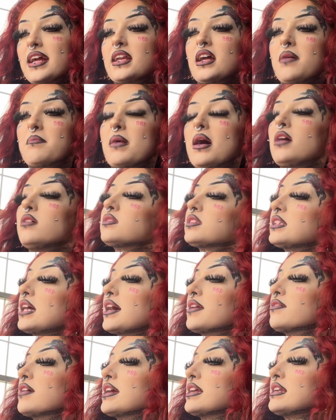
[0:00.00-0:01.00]
I'm
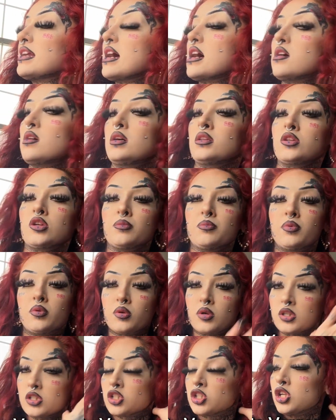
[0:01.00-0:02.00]
outside right now on their
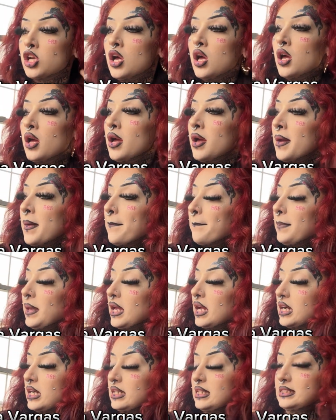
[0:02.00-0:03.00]
porch
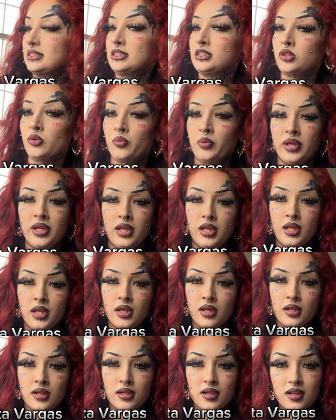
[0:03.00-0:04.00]
because we
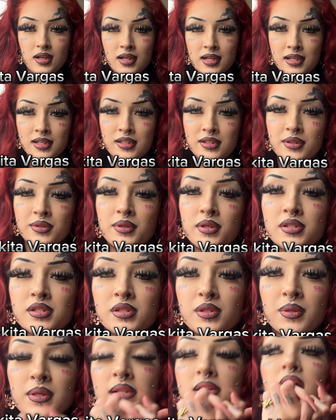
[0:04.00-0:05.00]
are gonna do a
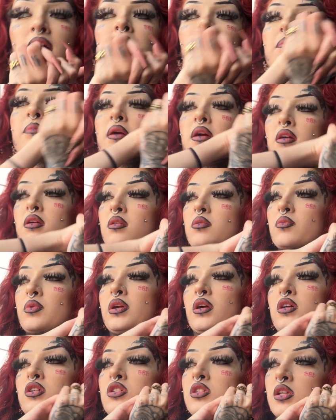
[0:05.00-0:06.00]
story time and we
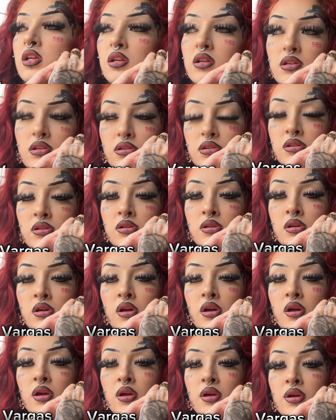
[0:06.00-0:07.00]
are just gonna
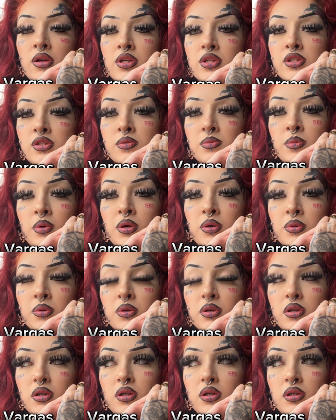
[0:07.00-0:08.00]

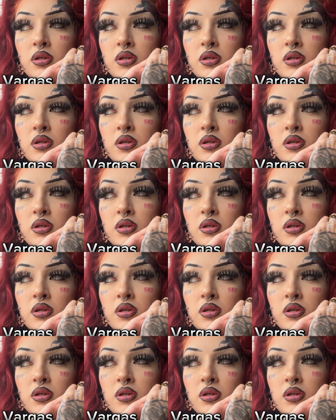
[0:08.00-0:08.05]
smoke.